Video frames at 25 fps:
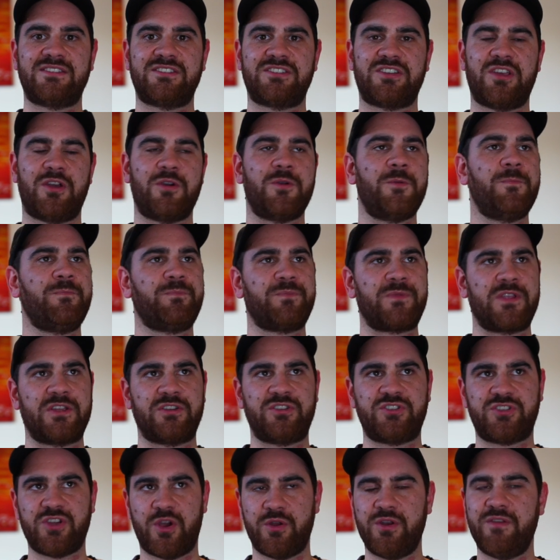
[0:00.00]
So
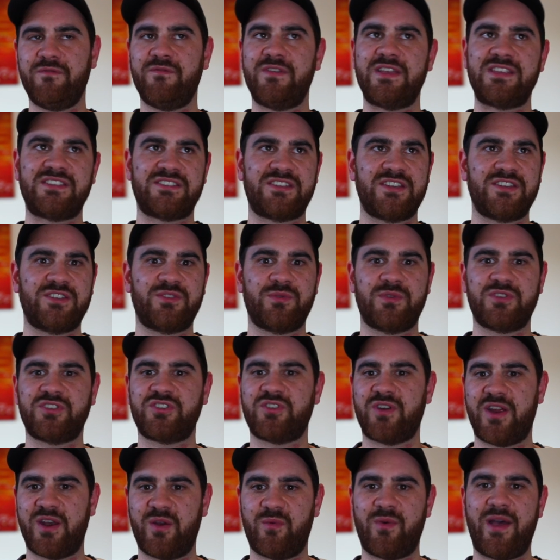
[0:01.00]
don't invest into it
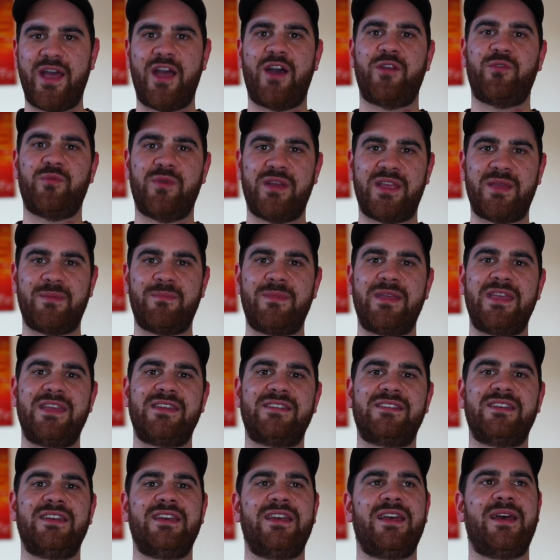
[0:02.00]
straight away, I'd
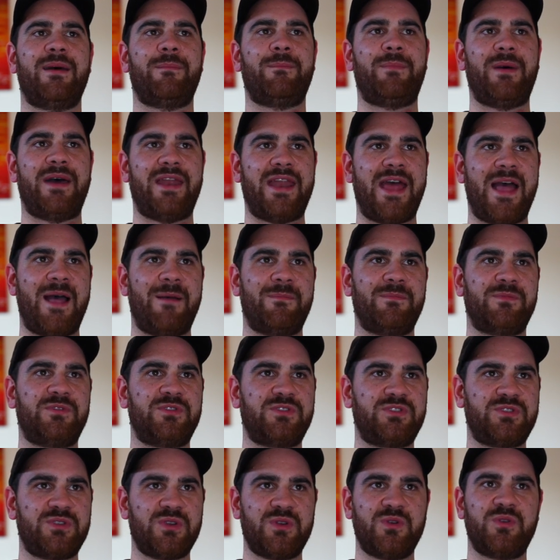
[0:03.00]
recommend, but
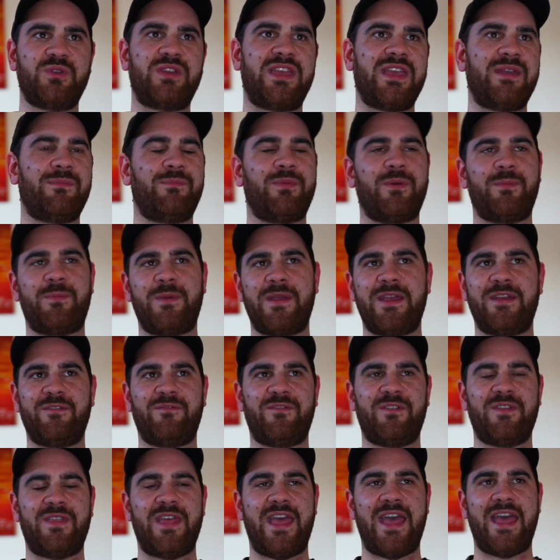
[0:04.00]
do get prepared
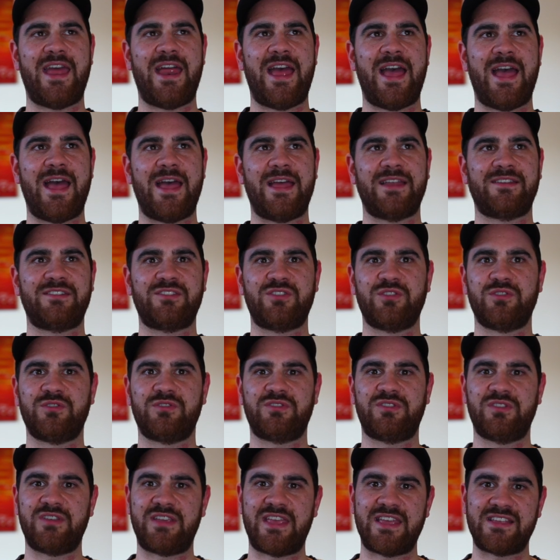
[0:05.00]
for that
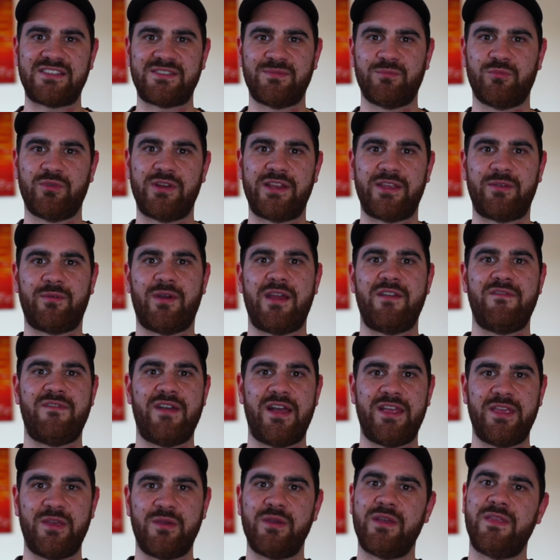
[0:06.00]
to get some really great
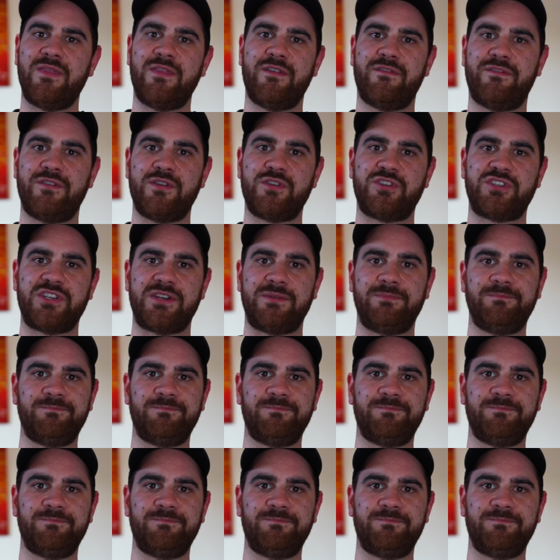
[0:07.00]
value in the future.